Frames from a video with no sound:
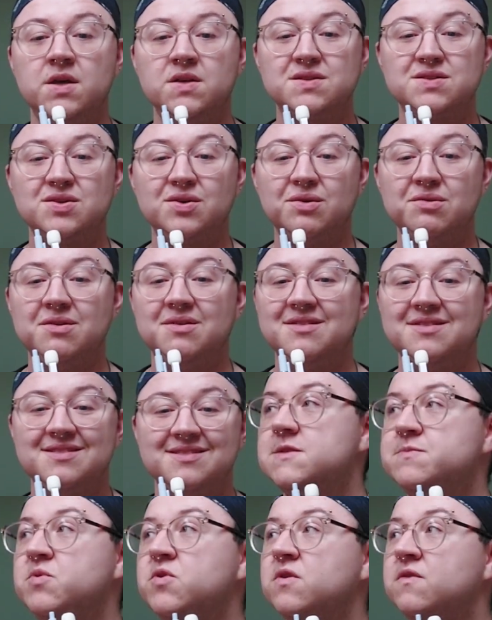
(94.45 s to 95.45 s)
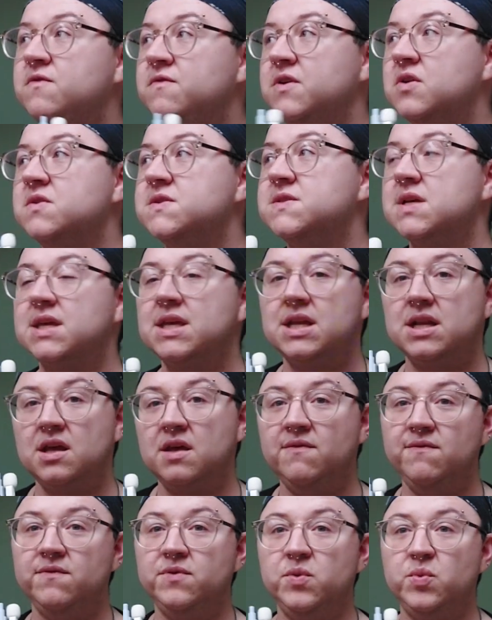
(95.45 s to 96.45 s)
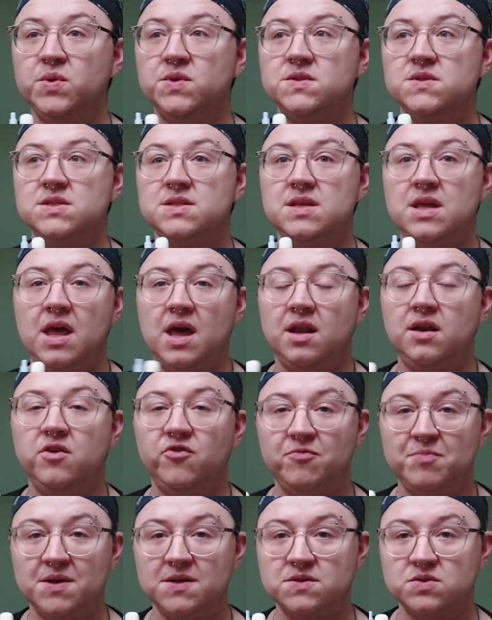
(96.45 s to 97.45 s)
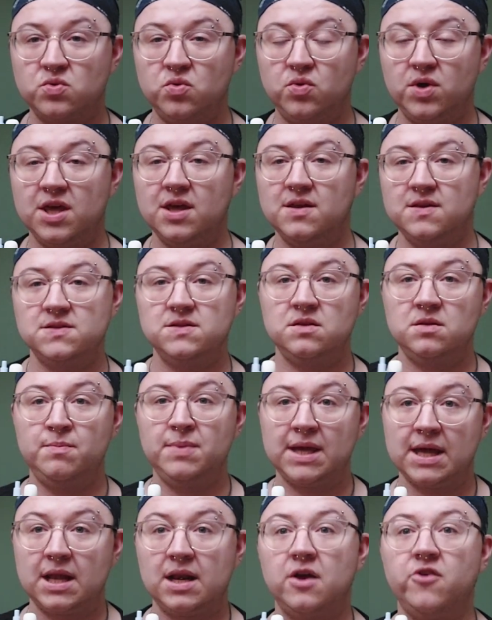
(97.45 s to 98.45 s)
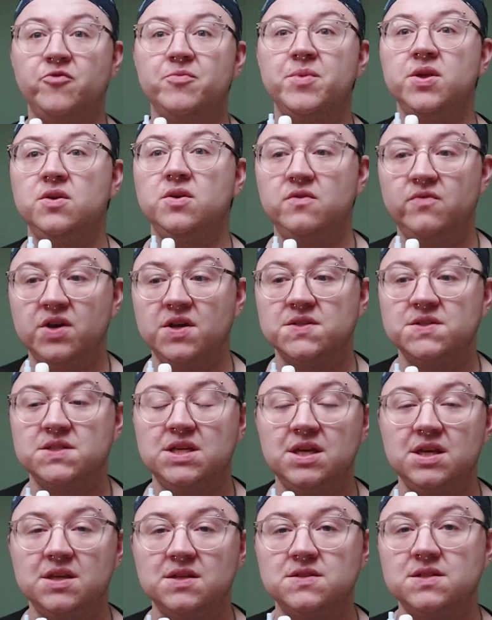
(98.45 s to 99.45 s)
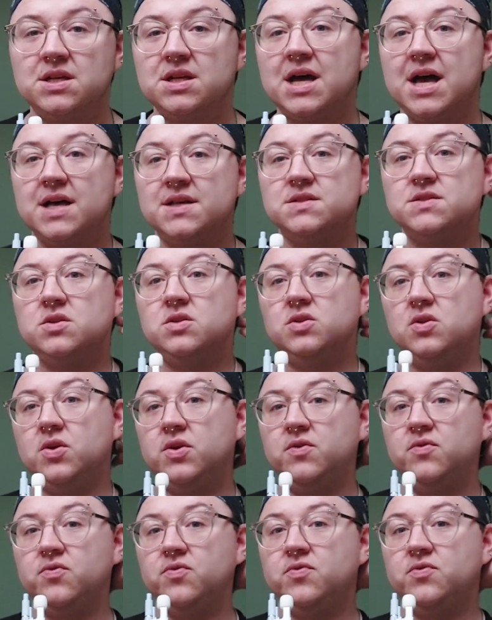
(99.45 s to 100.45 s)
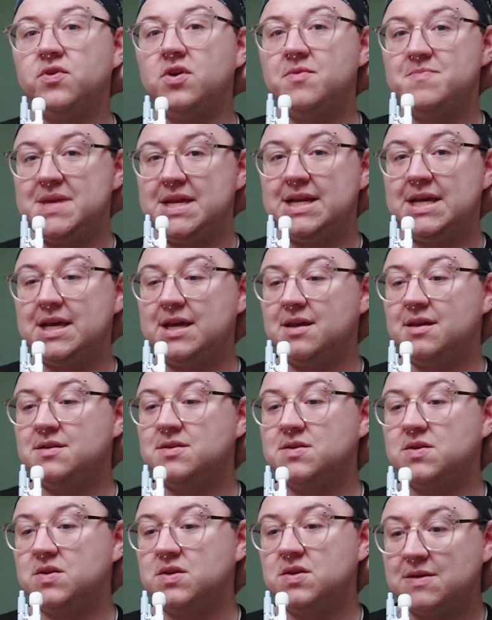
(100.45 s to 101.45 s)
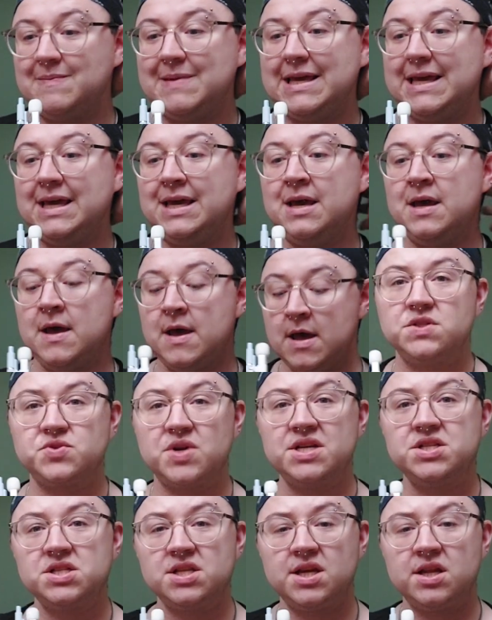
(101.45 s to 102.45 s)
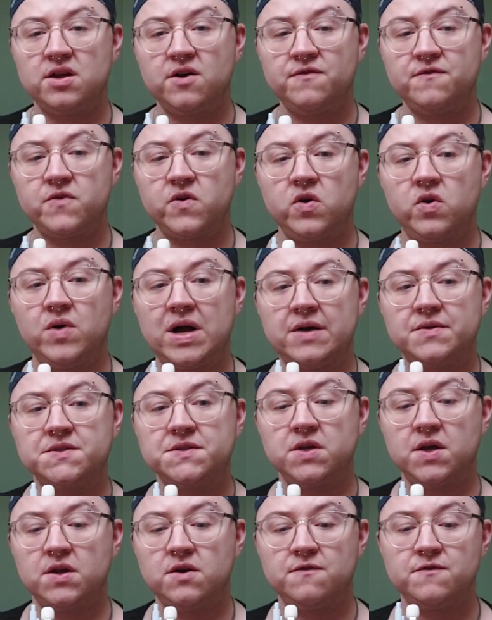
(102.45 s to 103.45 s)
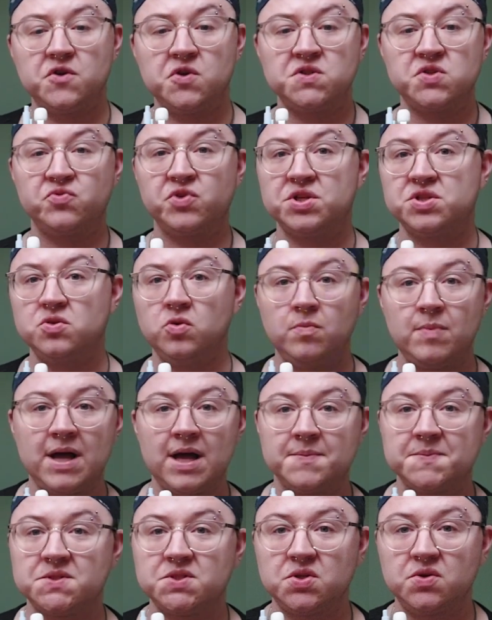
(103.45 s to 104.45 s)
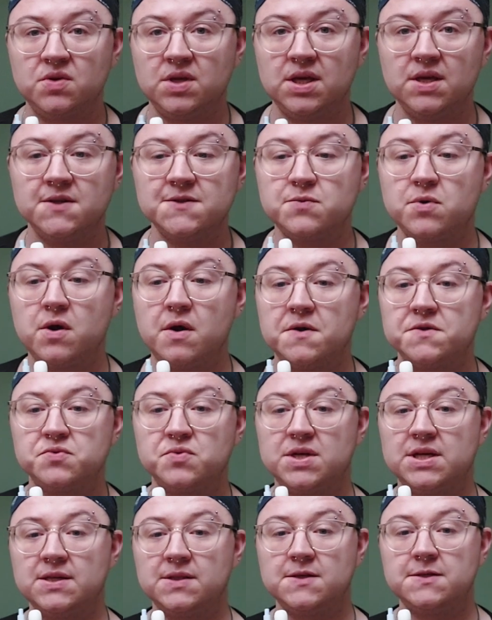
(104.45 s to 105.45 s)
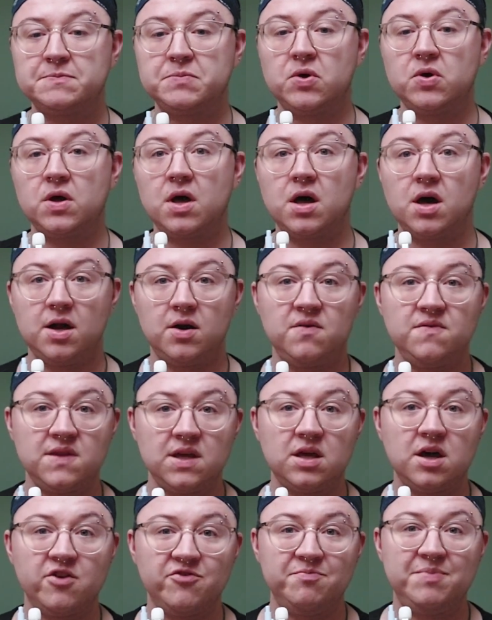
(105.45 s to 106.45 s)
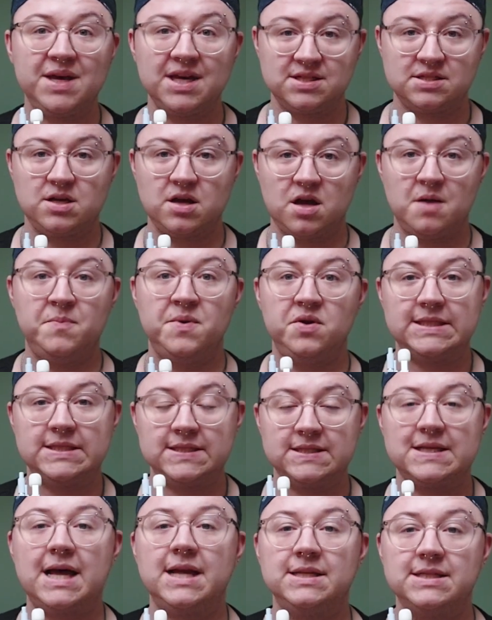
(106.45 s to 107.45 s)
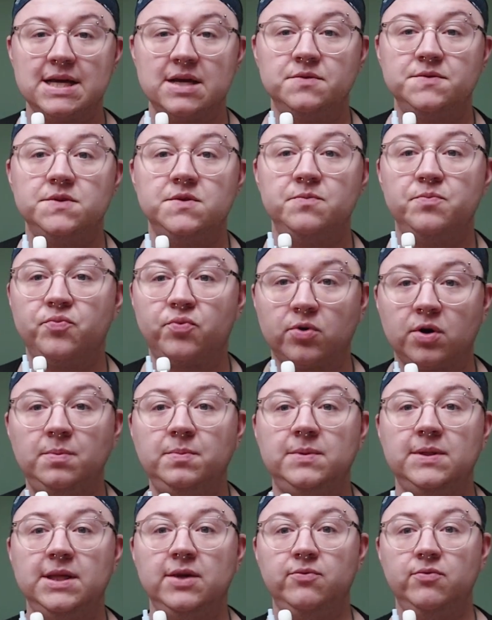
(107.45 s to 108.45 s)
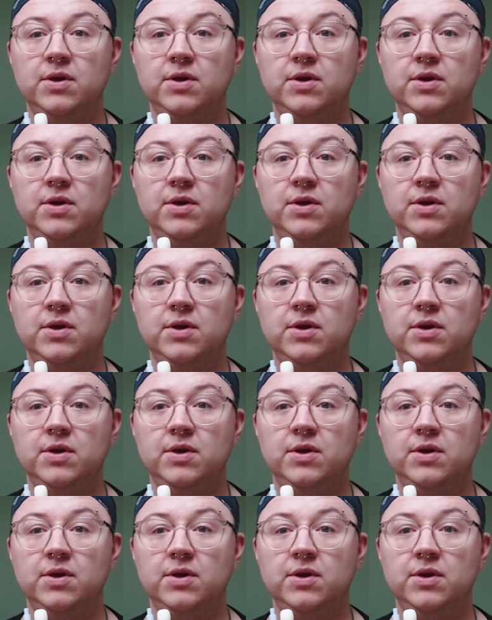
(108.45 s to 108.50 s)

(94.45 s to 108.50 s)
So this book feels like it influenced the end of my school years and the beginning of my university years. It has a lot of a meaning to me. Strangely enough though, outside of those original perhaps 2 years where I was reading this book, I don't think I've picked it up and sat down to properly